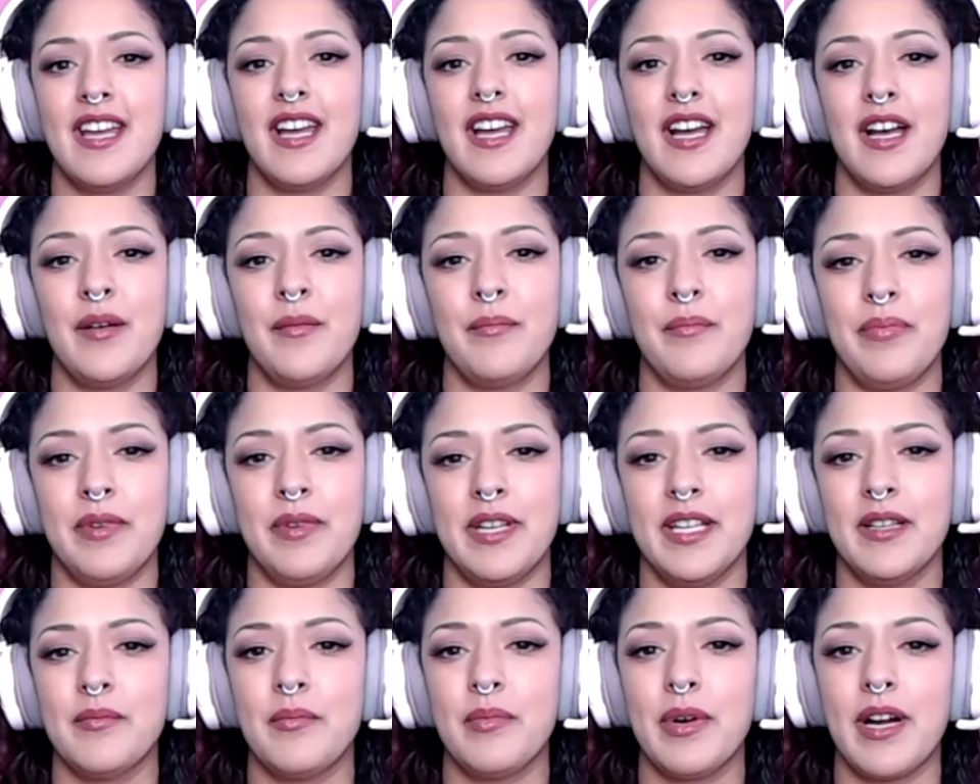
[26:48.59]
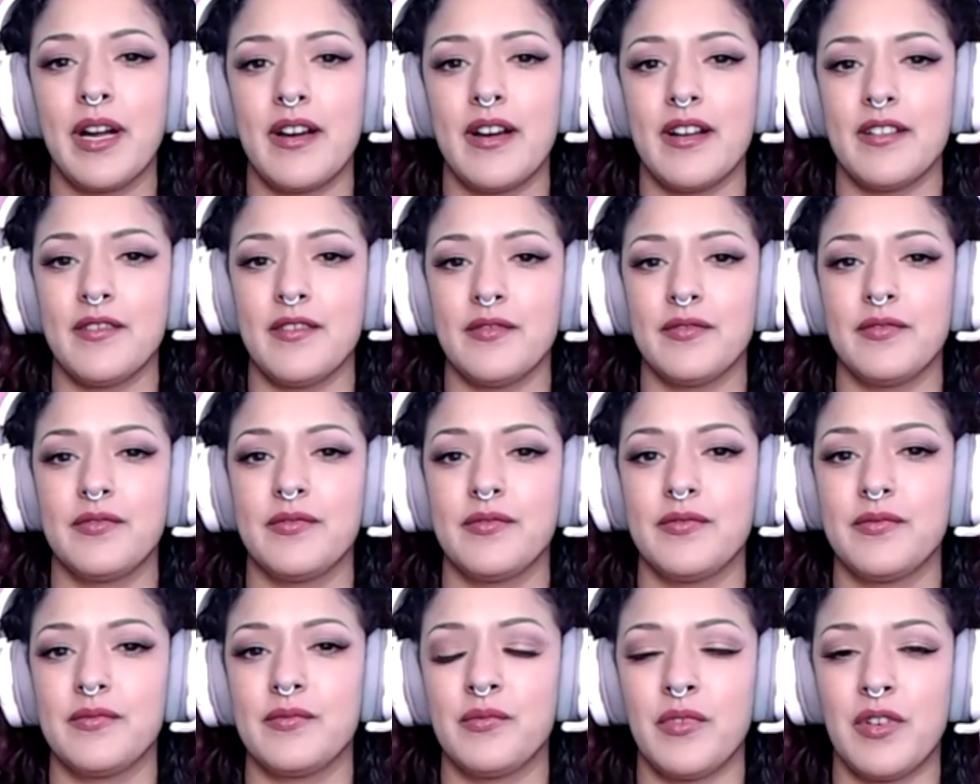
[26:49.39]
a big part of
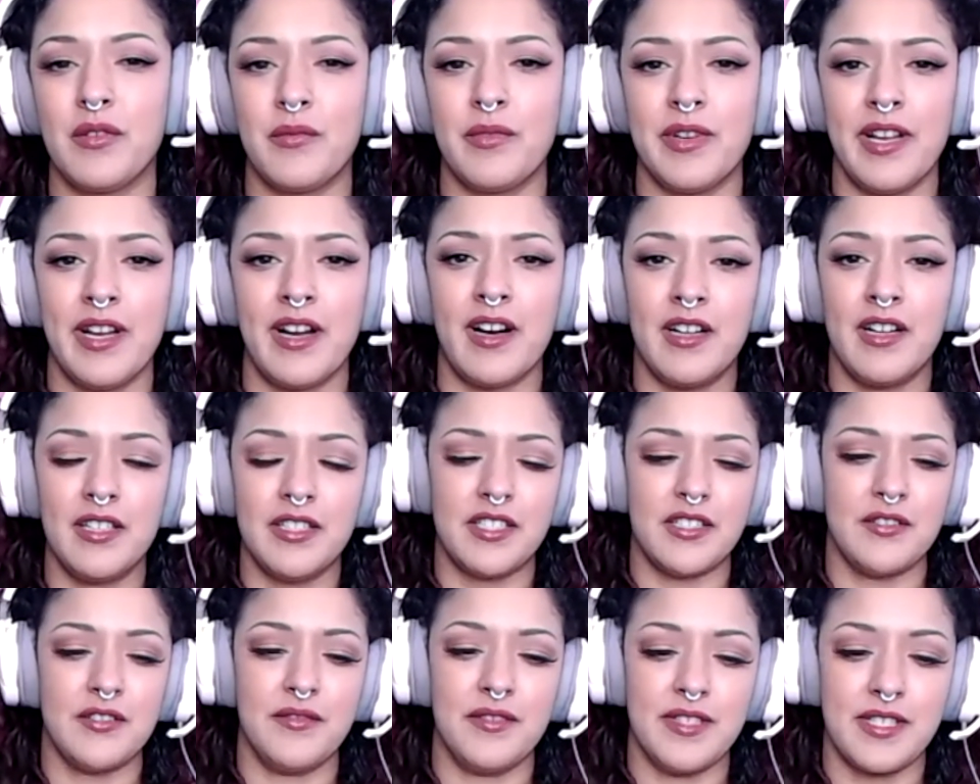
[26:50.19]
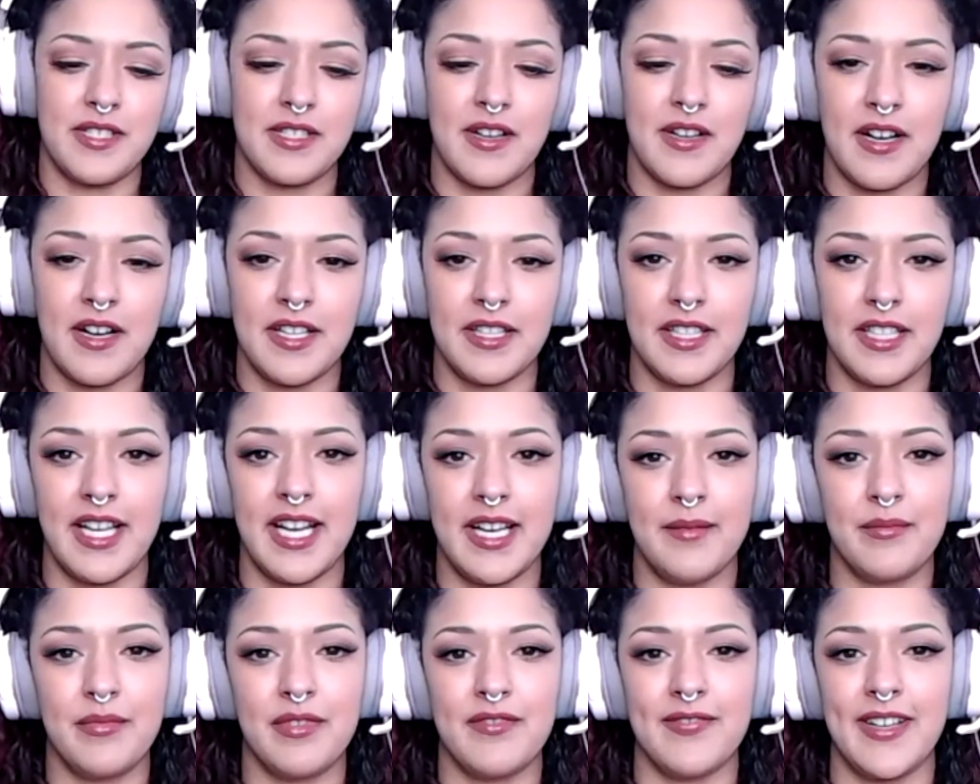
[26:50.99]
what we all do as
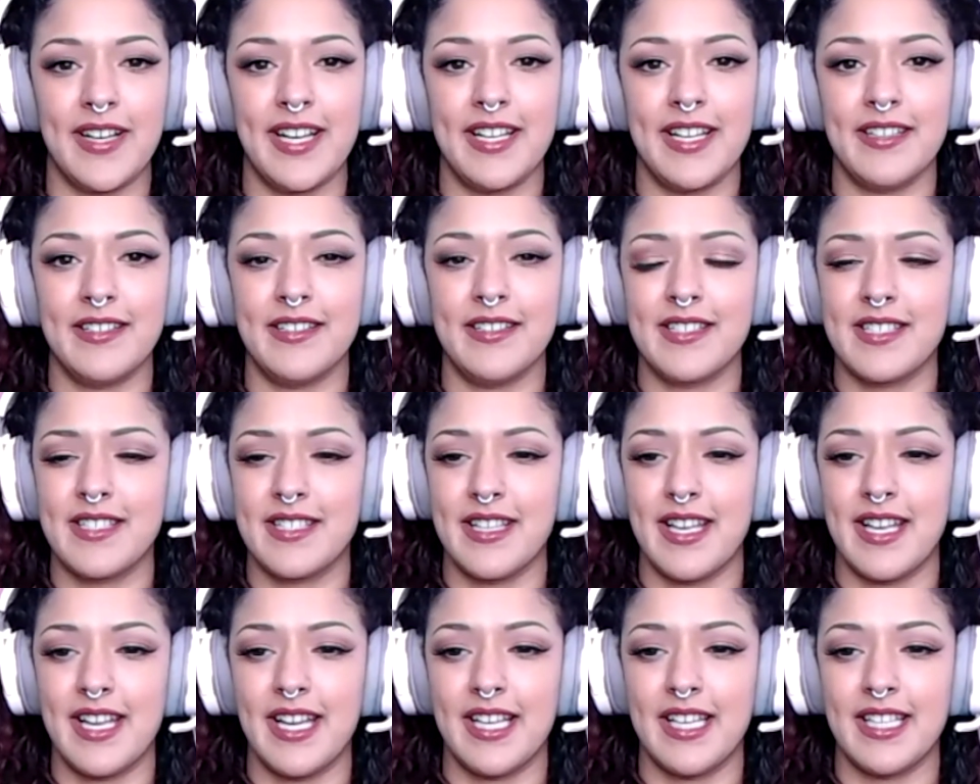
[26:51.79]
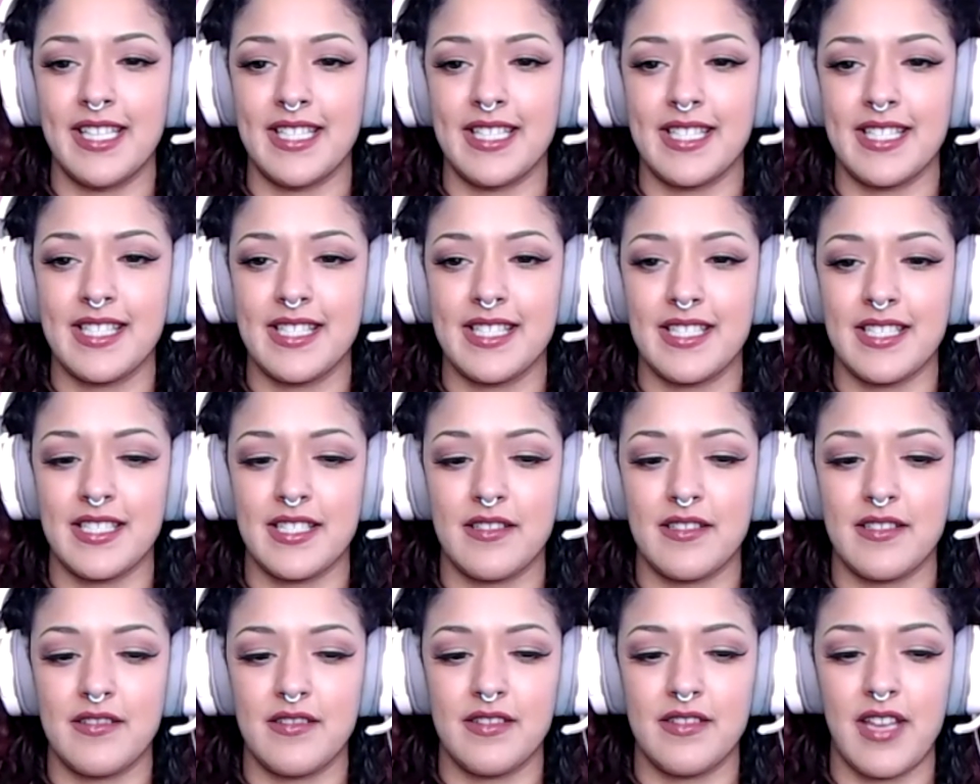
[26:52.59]
online providers, like is
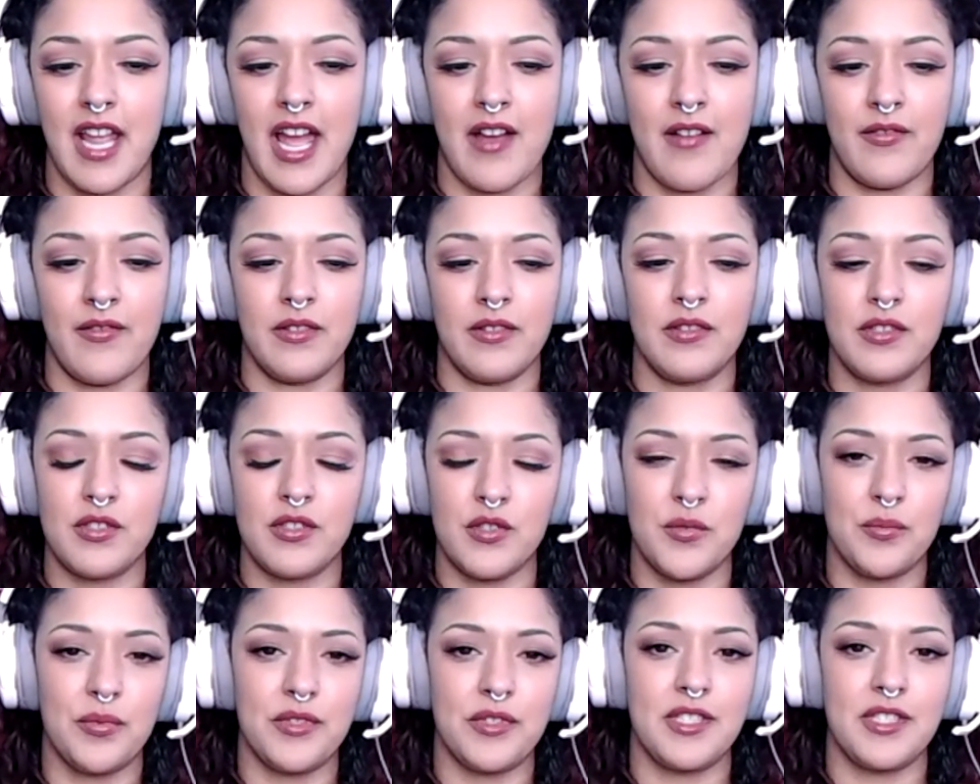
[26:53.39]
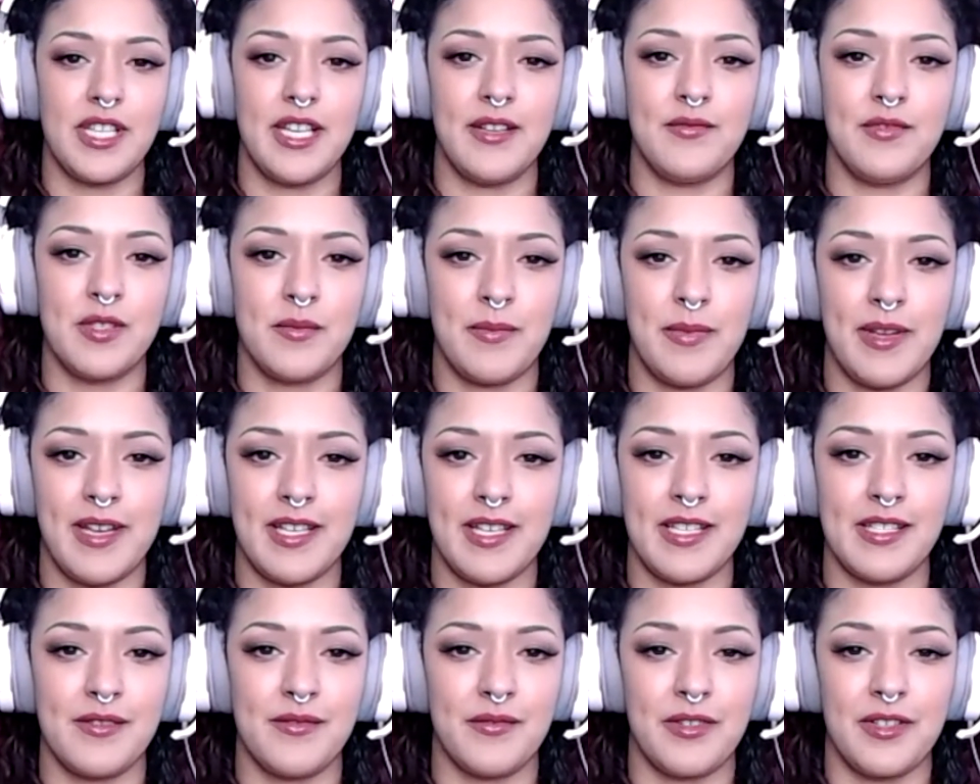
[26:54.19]
just have a super safe
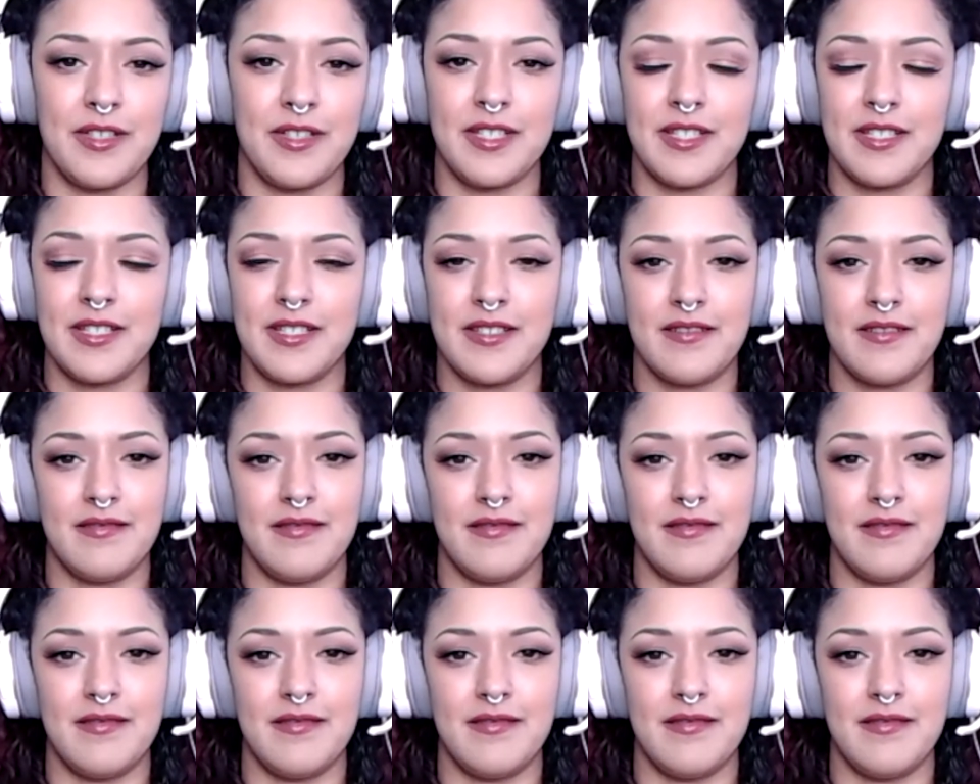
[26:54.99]
space where it's